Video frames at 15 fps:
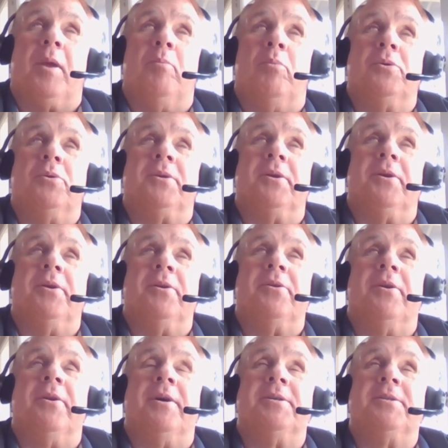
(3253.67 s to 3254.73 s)
puts it
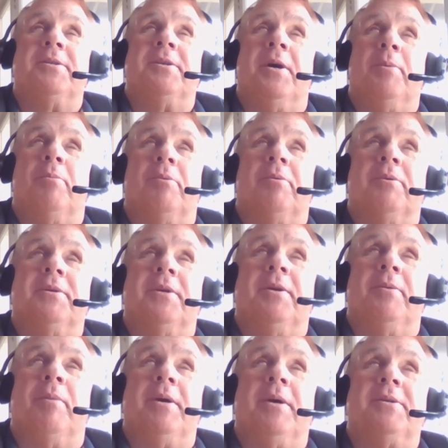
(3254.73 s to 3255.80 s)
into nice tables,
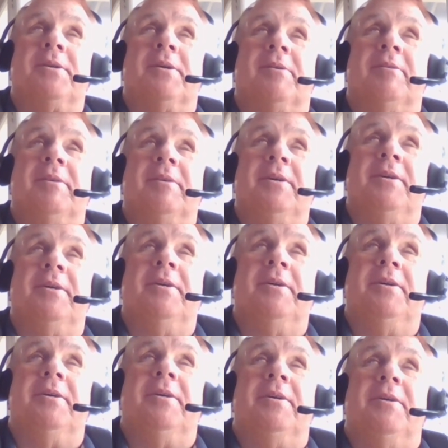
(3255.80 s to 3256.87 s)
and basically
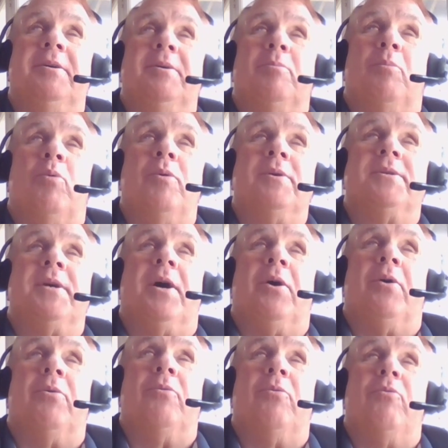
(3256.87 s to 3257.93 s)
points
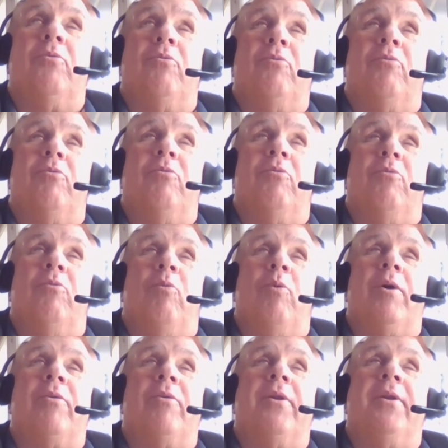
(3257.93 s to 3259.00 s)
out
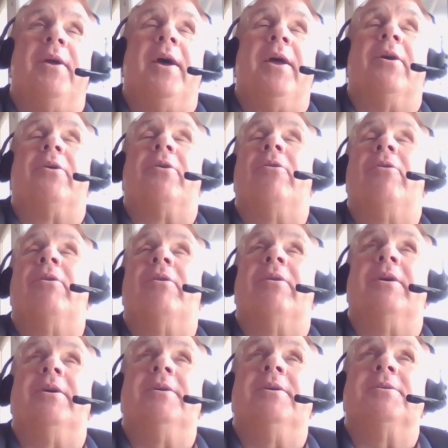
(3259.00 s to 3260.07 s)
where the data
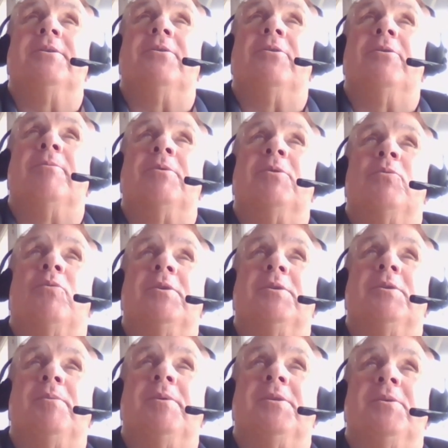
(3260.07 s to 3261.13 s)
currently is in terms of what's
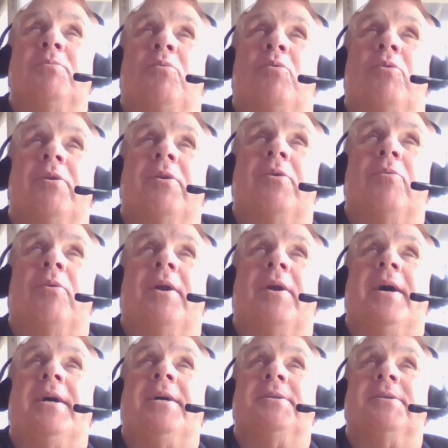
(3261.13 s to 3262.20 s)
been supported, what
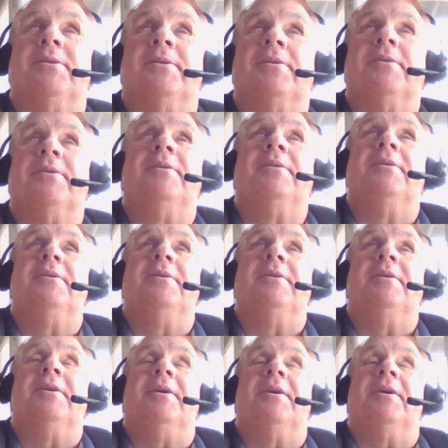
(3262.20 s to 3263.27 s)
hasn't,
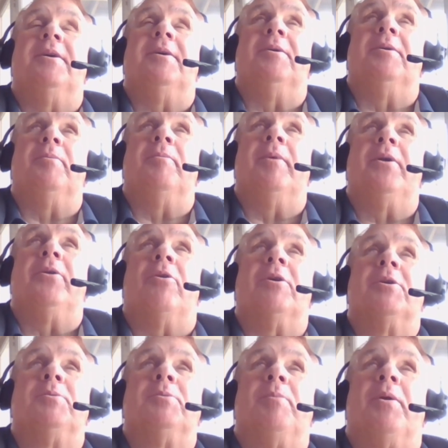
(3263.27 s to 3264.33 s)
and
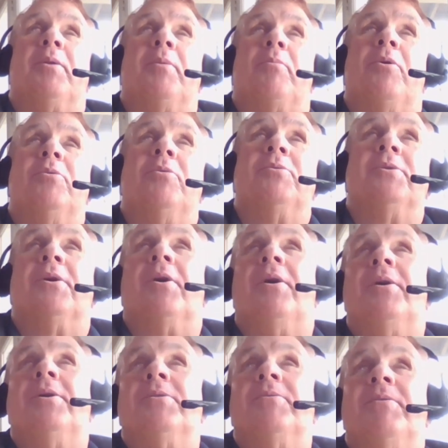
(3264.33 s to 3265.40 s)
talks about the pros and
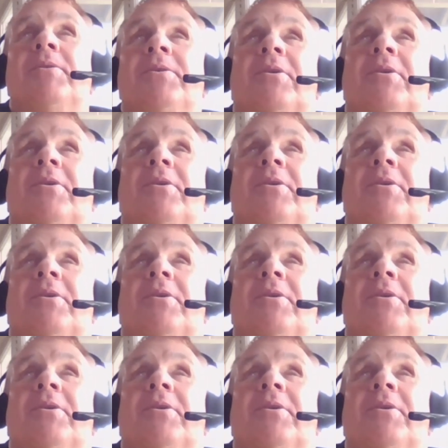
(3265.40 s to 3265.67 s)
cons of each